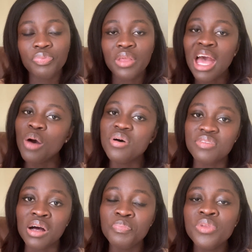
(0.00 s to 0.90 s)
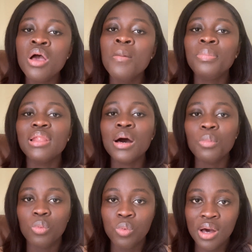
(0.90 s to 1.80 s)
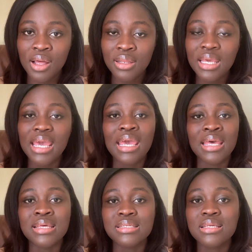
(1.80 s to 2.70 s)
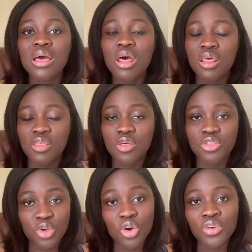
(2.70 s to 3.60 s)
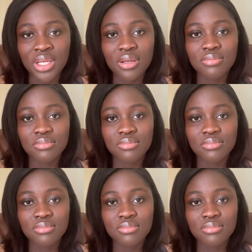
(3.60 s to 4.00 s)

However, PLAB 1 is the theory,